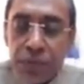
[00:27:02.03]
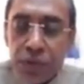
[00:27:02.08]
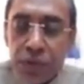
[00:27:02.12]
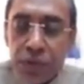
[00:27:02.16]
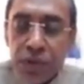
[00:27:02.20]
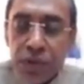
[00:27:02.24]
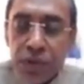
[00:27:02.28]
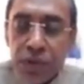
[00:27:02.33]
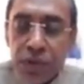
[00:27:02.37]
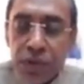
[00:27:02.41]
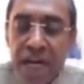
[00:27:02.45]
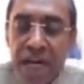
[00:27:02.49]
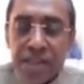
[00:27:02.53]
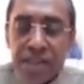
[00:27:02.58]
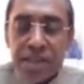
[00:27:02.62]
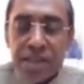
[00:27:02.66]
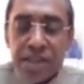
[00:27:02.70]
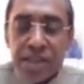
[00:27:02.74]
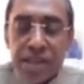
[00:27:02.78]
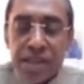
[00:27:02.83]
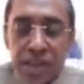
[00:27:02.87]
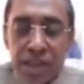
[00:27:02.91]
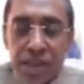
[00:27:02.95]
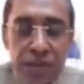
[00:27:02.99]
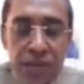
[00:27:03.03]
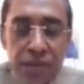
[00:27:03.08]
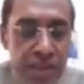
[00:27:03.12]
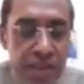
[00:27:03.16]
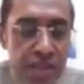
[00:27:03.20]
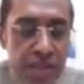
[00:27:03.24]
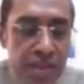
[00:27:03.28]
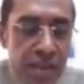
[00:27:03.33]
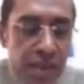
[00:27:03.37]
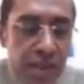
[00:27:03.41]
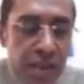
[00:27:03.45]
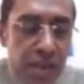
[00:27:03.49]
Before that,
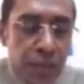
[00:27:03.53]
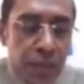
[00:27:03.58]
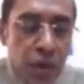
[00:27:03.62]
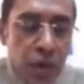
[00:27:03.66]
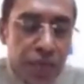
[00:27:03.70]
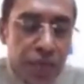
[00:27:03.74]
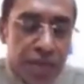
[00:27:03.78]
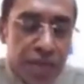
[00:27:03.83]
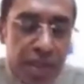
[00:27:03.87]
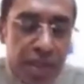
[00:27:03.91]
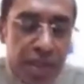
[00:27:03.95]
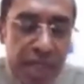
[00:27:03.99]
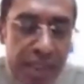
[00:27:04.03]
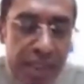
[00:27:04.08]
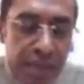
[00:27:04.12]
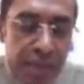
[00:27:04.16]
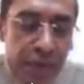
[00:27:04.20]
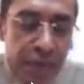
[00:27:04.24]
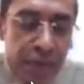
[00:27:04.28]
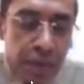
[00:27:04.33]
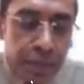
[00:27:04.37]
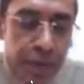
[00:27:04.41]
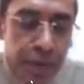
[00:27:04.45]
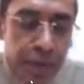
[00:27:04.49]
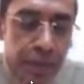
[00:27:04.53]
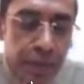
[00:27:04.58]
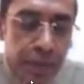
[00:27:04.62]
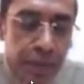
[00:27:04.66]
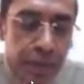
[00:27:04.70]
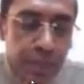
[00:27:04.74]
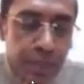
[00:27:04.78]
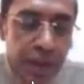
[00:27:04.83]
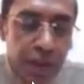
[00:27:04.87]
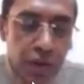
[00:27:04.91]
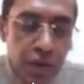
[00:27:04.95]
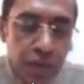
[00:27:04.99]
he was a senior professor at
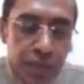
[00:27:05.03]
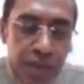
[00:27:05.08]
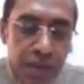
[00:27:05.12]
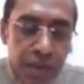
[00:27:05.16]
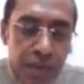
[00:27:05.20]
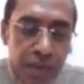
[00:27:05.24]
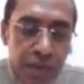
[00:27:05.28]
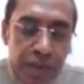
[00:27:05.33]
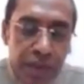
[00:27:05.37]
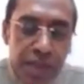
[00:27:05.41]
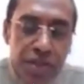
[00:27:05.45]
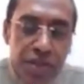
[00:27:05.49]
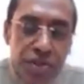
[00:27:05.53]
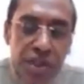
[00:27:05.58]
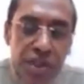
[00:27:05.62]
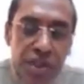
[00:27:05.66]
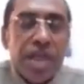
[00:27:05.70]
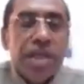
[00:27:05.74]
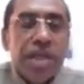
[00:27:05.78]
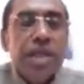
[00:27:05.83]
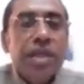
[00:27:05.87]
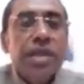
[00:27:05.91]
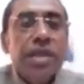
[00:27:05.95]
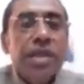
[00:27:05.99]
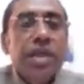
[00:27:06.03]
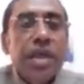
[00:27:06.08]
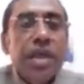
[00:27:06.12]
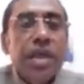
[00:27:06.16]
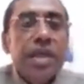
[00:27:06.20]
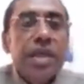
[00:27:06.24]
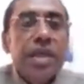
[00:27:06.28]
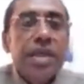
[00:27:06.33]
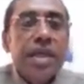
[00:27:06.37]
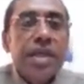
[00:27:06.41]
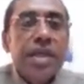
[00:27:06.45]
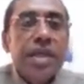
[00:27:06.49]
Department of Civil Engineering,
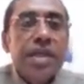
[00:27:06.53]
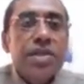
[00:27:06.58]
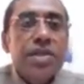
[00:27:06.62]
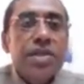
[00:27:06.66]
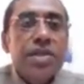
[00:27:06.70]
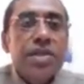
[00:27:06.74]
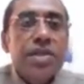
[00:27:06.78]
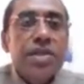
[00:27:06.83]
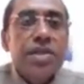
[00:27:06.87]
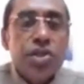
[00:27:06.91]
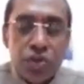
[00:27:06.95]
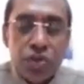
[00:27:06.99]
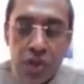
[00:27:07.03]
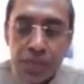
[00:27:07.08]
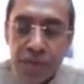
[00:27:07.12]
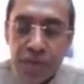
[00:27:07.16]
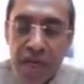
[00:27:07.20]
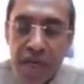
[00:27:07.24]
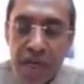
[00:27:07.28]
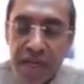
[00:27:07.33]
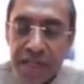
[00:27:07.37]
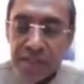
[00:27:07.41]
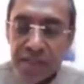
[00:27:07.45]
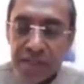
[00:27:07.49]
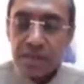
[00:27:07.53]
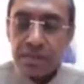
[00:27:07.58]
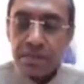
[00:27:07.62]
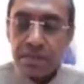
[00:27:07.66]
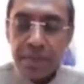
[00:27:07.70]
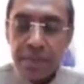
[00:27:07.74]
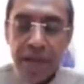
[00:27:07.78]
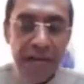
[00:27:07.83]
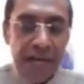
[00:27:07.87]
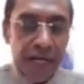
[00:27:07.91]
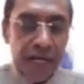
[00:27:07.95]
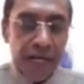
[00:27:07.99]
Indian Institute of
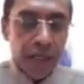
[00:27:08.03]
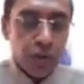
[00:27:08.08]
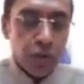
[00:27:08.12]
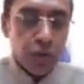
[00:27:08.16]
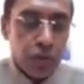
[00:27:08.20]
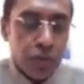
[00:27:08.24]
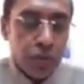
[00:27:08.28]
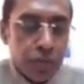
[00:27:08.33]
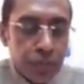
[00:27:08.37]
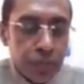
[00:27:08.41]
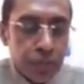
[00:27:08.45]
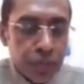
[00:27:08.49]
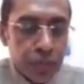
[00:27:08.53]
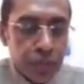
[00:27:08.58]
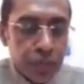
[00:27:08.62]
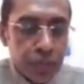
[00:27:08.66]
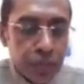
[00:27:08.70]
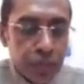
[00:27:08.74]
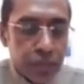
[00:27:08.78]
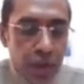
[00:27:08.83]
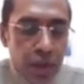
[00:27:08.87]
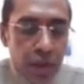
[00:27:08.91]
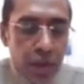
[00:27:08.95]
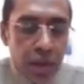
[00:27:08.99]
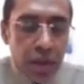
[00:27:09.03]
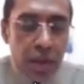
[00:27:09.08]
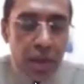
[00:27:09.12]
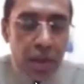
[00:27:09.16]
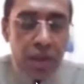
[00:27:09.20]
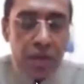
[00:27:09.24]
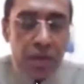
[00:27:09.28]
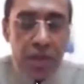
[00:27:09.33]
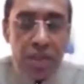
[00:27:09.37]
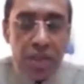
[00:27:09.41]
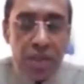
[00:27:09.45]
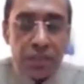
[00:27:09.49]
Science, Bengaluru.
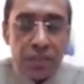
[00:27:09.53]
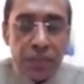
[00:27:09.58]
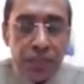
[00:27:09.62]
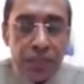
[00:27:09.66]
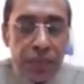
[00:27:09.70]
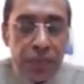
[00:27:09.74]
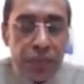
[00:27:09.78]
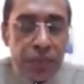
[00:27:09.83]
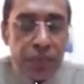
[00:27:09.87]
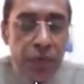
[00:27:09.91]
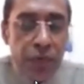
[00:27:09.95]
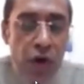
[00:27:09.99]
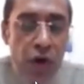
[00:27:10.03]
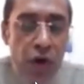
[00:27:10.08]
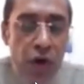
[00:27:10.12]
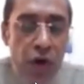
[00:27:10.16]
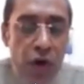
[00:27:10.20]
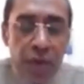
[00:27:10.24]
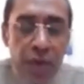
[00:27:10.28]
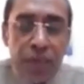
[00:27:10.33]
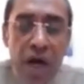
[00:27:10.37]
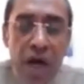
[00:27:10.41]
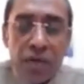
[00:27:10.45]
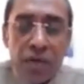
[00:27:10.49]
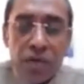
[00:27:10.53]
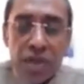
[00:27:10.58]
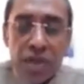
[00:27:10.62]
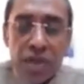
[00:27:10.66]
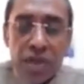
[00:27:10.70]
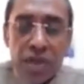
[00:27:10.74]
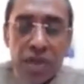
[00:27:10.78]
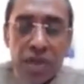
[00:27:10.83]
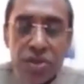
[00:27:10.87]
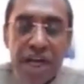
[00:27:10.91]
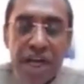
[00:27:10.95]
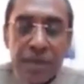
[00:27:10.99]
He was a former
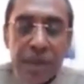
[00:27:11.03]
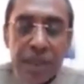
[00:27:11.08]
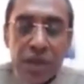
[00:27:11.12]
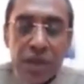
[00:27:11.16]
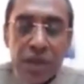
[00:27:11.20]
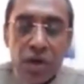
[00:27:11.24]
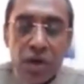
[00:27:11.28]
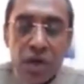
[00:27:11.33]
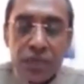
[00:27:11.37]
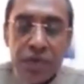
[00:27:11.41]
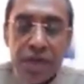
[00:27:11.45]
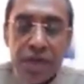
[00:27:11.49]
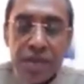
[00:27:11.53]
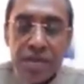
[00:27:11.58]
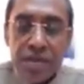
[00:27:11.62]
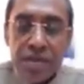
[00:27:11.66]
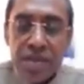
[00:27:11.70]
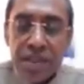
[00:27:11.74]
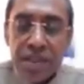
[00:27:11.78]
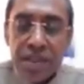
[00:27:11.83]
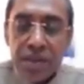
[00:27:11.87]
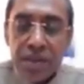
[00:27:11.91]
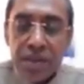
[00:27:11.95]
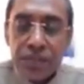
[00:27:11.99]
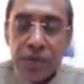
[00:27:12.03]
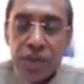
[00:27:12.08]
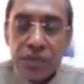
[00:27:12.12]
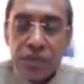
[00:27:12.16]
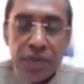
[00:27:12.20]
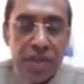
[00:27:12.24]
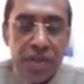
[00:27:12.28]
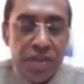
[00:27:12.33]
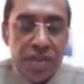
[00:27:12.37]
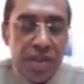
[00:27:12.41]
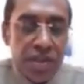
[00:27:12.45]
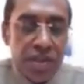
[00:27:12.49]
founder chairman of a Center
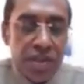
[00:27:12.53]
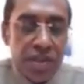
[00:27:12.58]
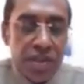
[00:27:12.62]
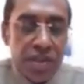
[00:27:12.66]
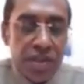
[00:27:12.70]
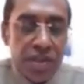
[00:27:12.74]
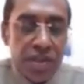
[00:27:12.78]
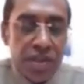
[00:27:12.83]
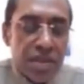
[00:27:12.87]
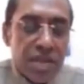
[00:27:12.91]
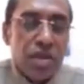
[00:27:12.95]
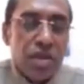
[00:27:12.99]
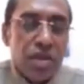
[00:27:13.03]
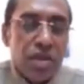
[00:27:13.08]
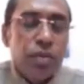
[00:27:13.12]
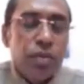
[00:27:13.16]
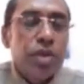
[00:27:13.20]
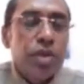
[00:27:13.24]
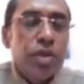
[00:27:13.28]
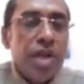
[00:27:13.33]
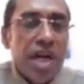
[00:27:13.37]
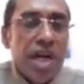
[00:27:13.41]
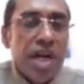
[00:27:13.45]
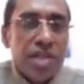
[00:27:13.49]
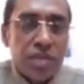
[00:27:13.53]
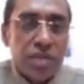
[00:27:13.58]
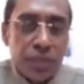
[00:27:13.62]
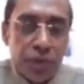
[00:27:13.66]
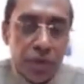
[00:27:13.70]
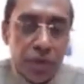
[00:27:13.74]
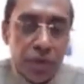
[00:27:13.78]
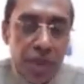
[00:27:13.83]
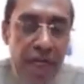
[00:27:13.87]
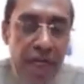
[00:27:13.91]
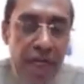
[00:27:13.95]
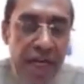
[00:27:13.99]
for Infrastructure, Sustainable
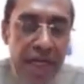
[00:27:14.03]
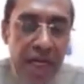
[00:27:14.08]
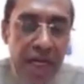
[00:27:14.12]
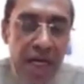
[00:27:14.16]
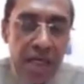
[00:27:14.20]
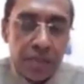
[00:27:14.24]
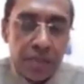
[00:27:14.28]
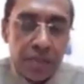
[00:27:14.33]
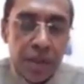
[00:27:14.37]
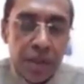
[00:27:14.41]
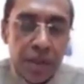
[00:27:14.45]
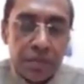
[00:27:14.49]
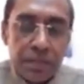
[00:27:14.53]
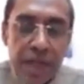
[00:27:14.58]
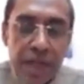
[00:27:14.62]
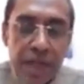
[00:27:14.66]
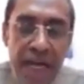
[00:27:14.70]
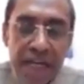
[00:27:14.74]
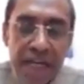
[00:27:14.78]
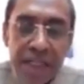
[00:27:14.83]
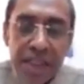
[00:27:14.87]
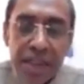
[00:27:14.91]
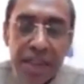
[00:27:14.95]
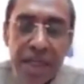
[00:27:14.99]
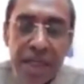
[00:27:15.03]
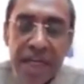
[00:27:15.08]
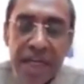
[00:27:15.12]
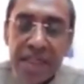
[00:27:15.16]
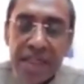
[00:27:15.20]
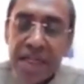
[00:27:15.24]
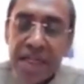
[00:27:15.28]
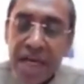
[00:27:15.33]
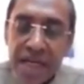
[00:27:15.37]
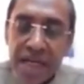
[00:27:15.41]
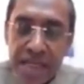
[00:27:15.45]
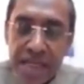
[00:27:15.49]
Transport and Urban
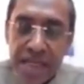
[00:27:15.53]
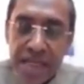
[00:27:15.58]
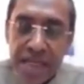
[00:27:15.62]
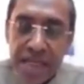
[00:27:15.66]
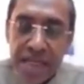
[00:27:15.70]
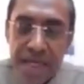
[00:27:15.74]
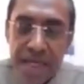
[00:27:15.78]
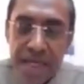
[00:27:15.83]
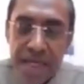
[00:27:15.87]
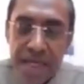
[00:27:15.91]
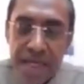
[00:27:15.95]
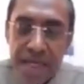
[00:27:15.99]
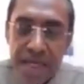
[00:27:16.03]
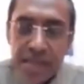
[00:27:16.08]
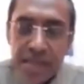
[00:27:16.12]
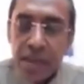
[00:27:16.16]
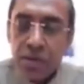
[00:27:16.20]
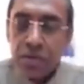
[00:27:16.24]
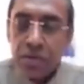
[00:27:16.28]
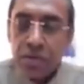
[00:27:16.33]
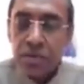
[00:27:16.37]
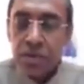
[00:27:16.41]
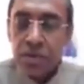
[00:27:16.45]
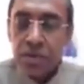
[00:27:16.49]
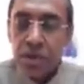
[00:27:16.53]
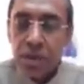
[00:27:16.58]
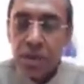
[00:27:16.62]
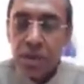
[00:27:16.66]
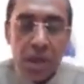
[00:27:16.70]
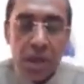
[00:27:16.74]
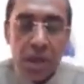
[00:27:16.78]
Planning at IIC Bengaluru.